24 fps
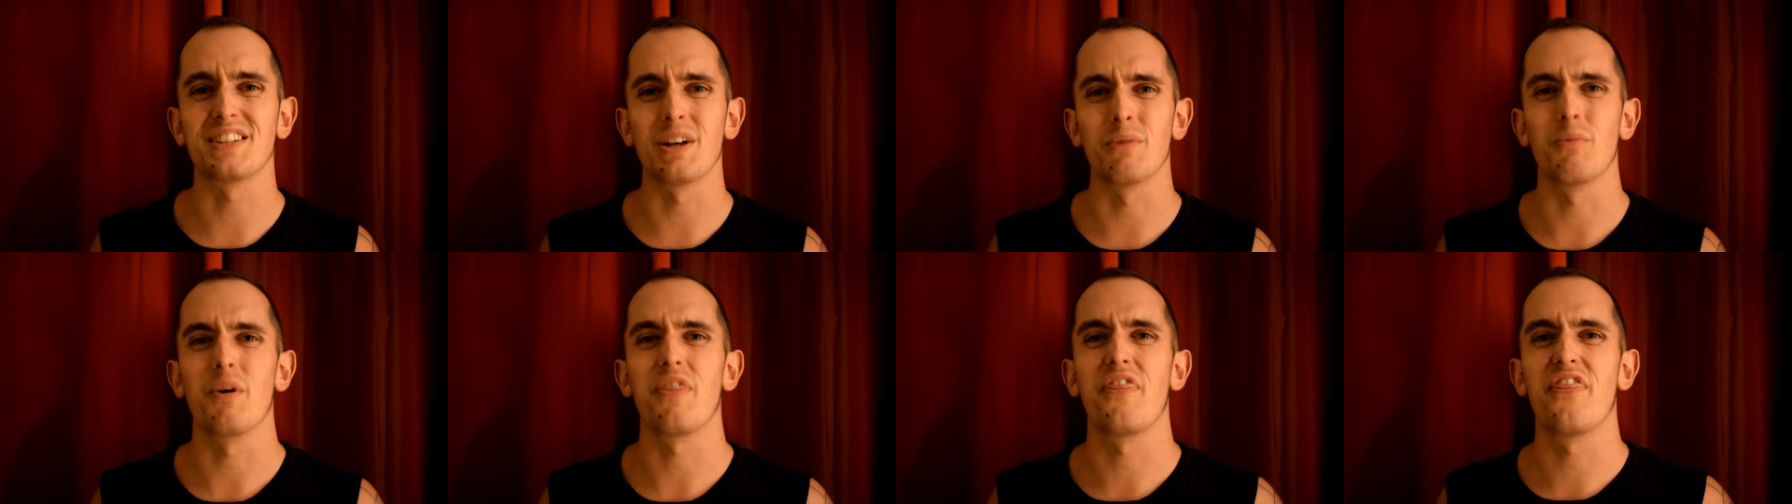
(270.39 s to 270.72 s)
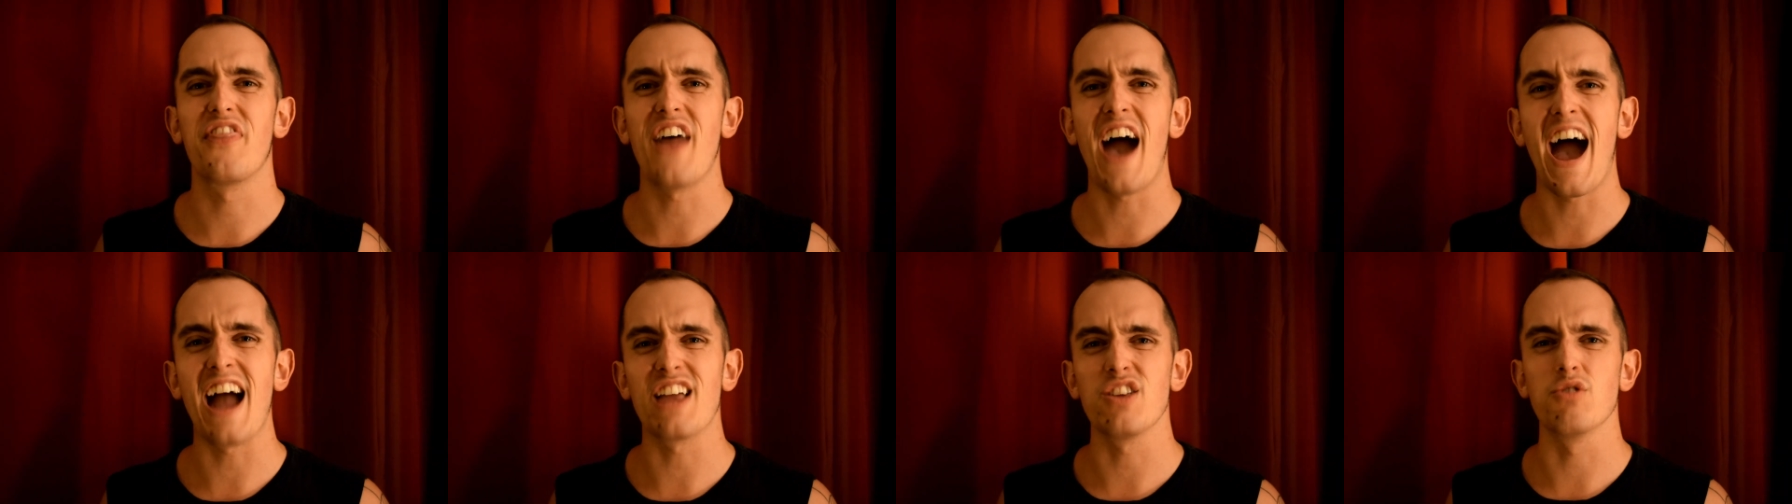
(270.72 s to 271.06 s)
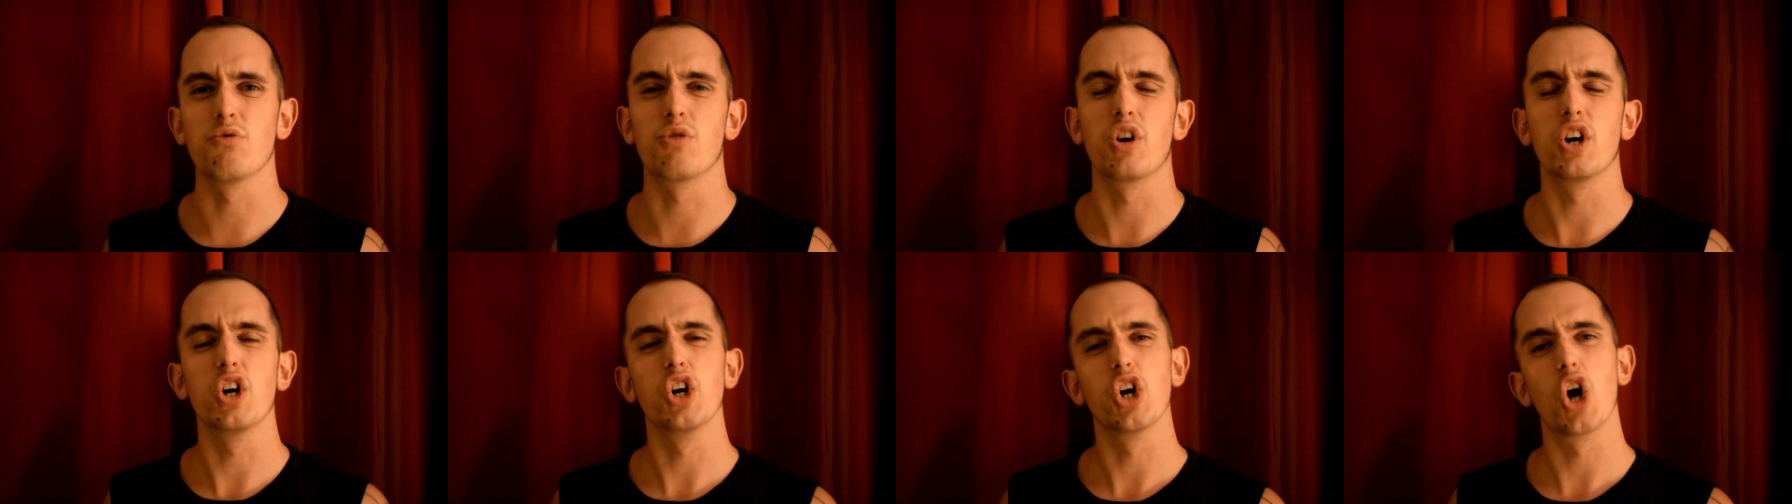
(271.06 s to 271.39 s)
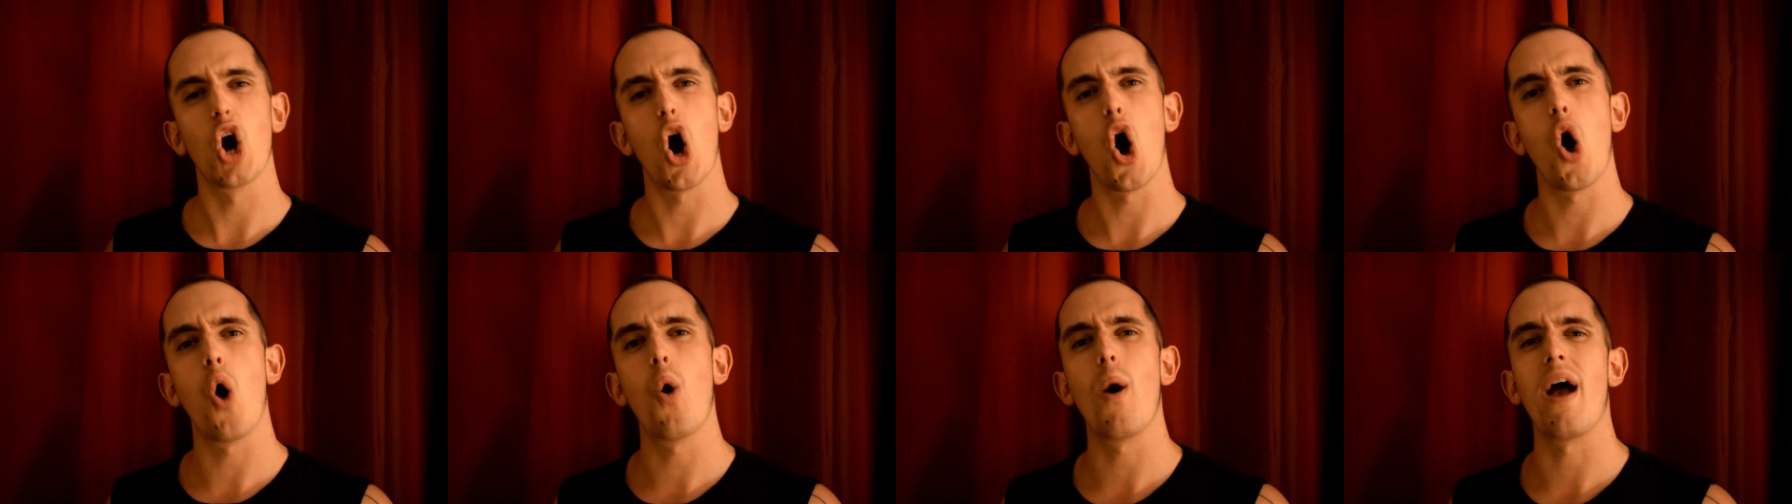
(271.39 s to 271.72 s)
And with that, you can
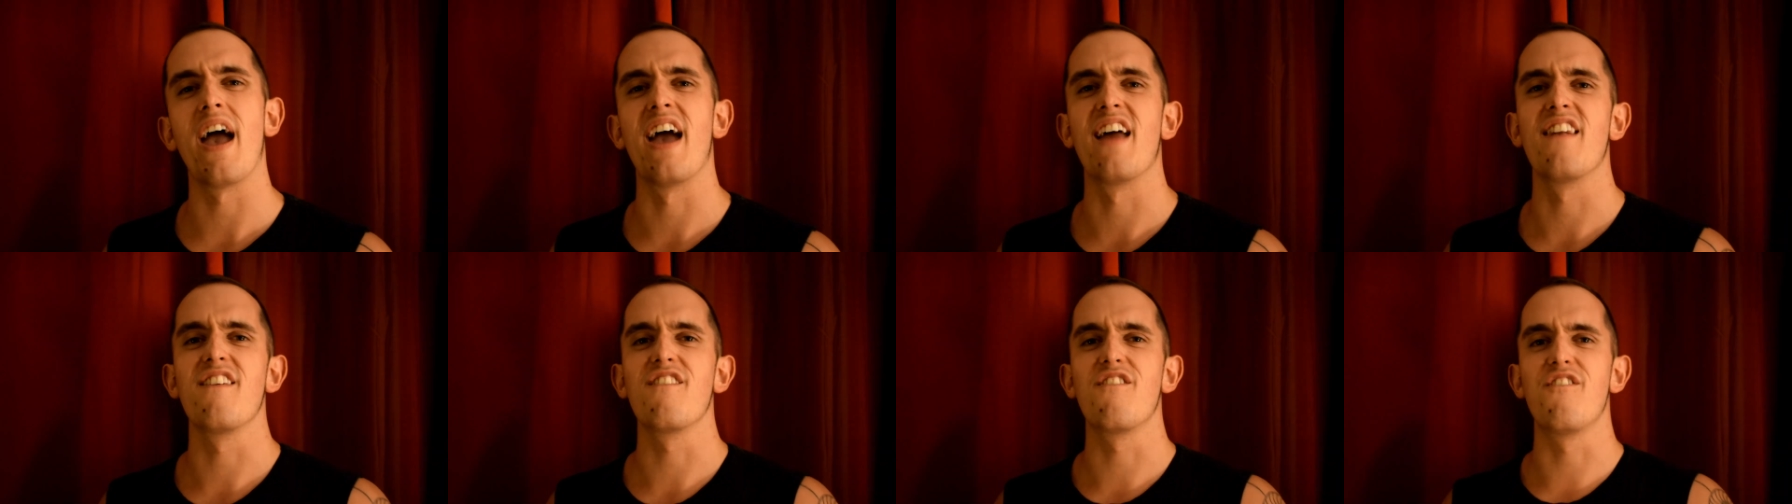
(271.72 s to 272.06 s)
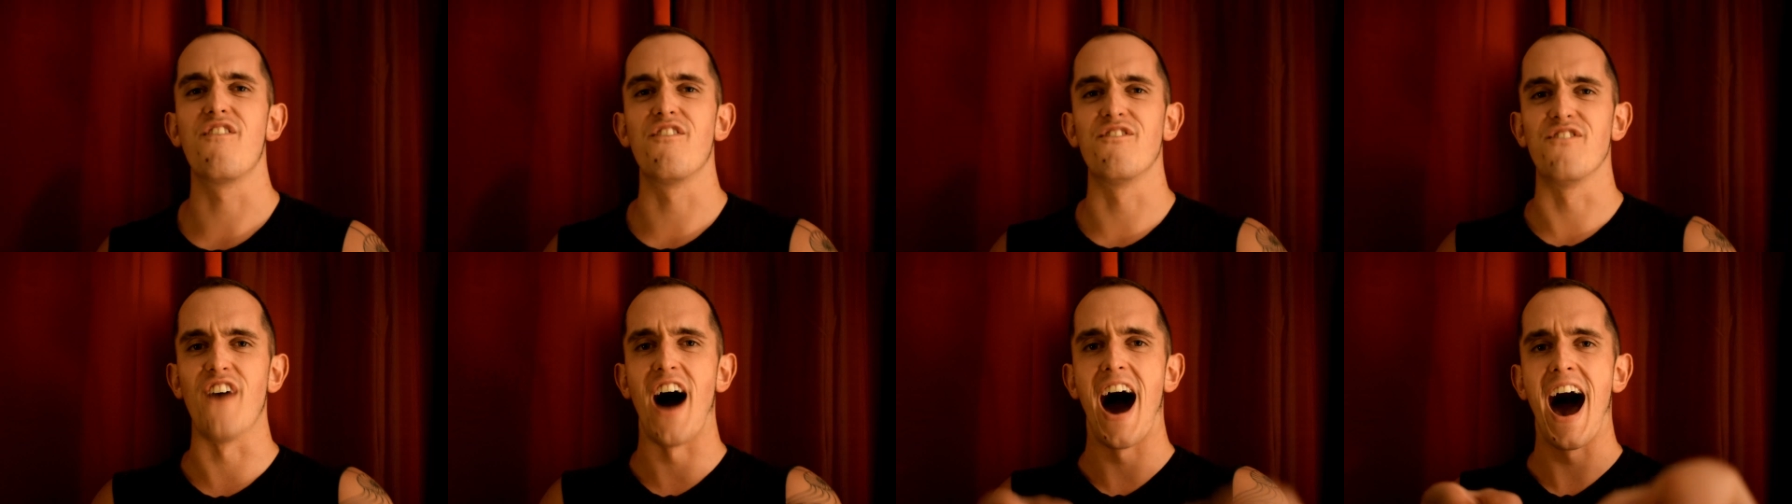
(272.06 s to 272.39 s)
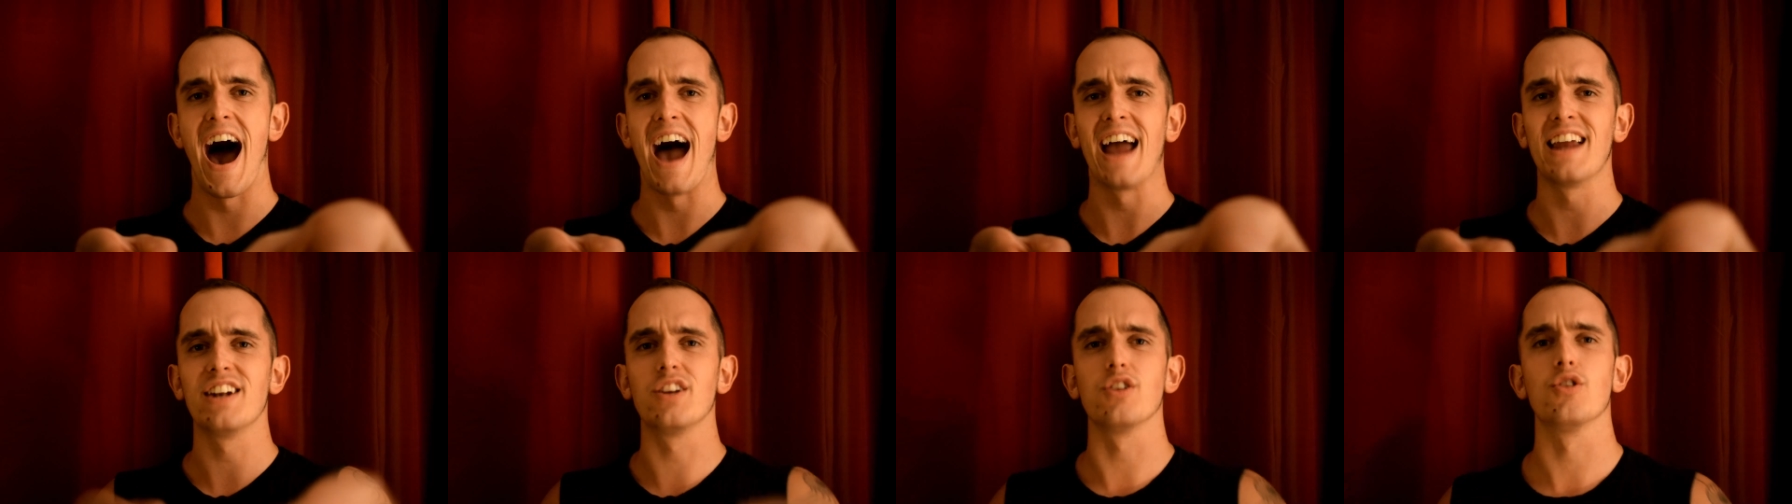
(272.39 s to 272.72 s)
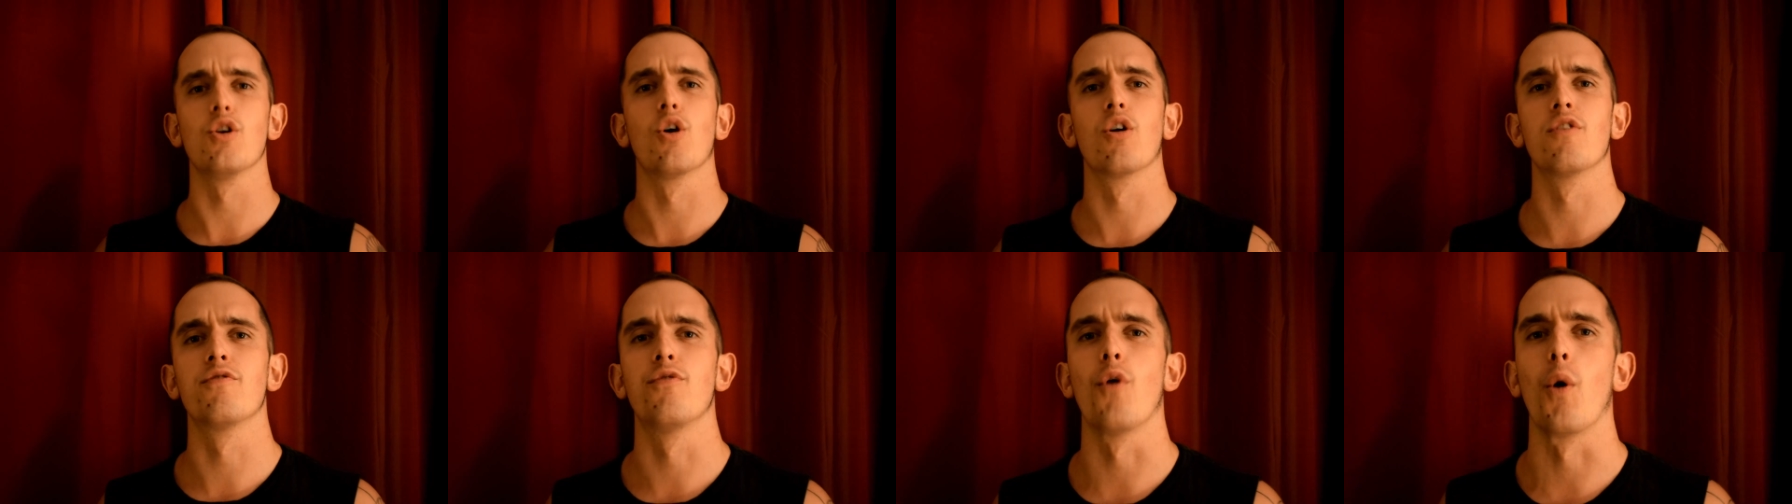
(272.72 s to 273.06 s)
go and find
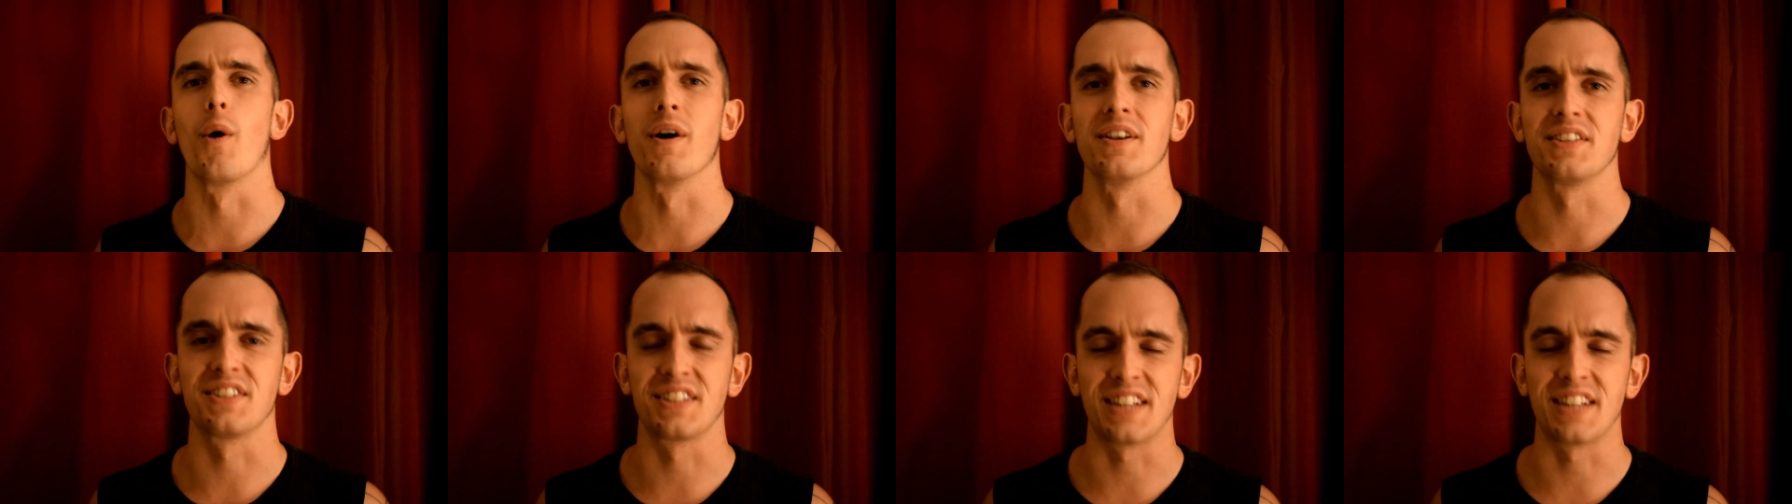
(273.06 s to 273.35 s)
your voice.